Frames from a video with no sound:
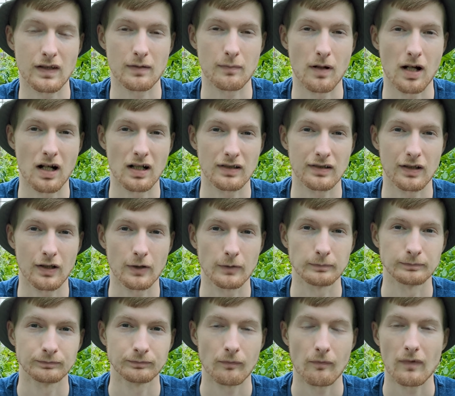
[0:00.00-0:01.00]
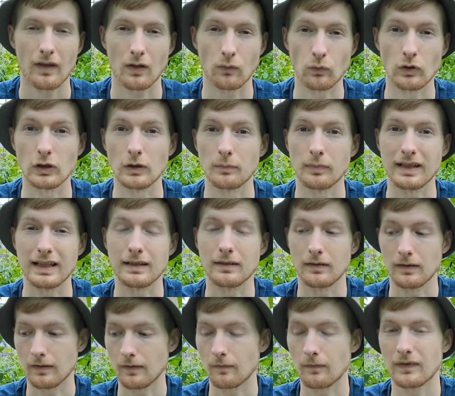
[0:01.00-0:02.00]
the tomato will be
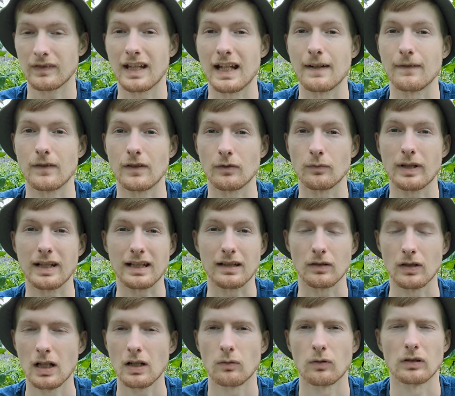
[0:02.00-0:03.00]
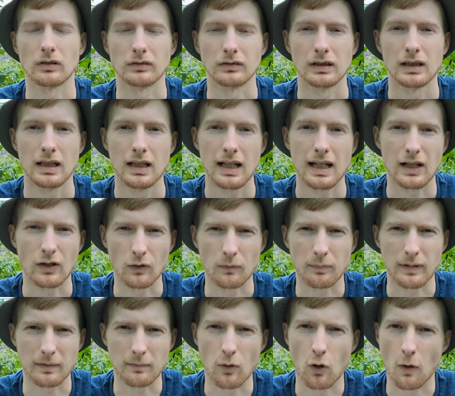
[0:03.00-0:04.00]
safe to eat. But it will
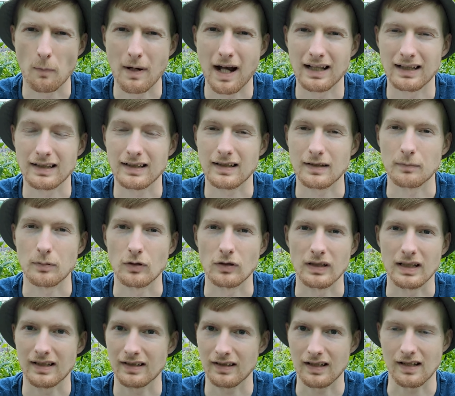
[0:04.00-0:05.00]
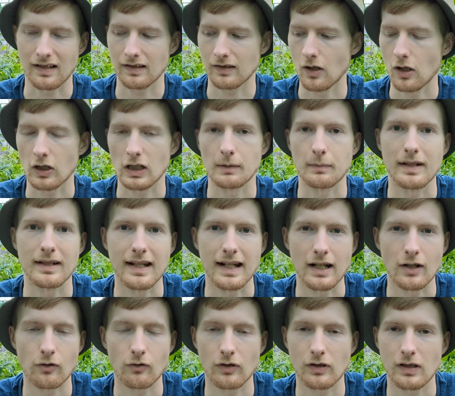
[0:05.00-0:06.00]
be more palatable. It's not going to be
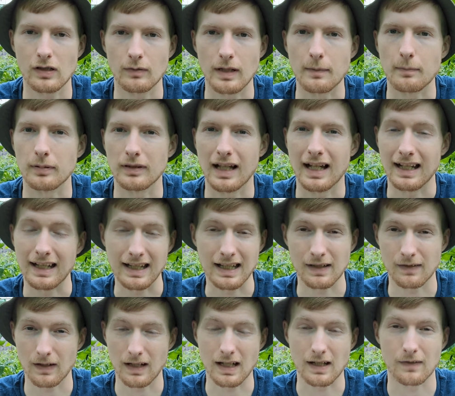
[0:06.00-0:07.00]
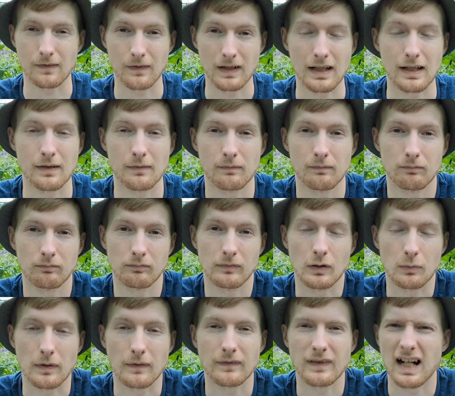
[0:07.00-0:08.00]
dangerous to eat blight.
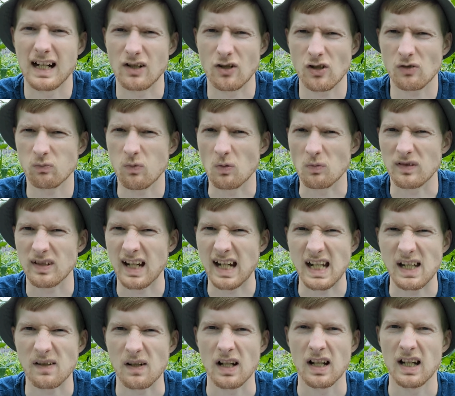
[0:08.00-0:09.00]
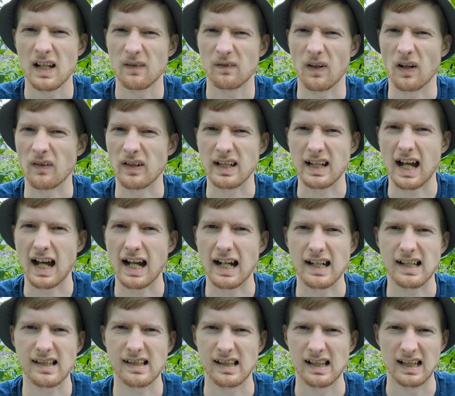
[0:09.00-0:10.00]
It'll be fine. Just won't taste very
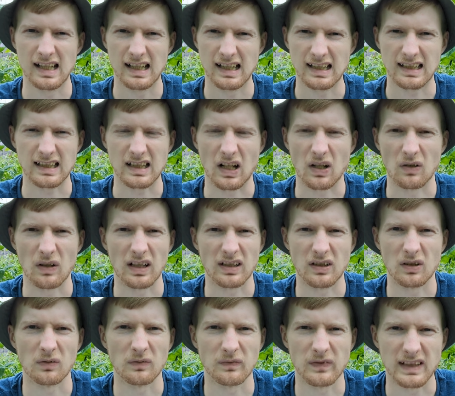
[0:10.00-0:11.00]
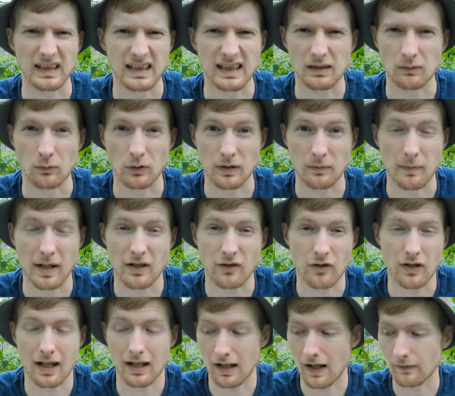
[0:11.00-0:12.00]
nice. You know, I don't think it would
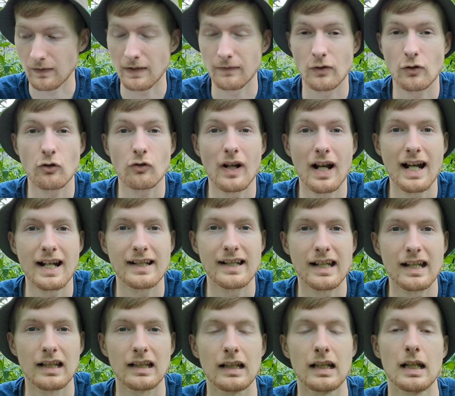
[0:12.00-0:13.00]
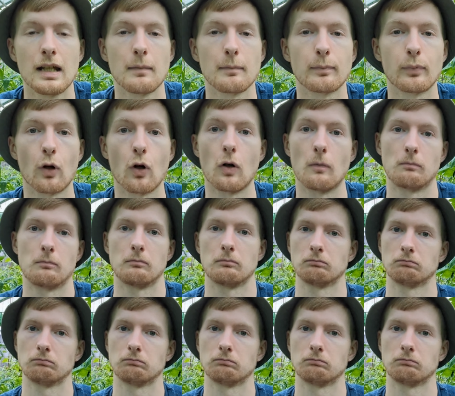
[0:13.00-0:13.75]
imagine. I've never tried it, but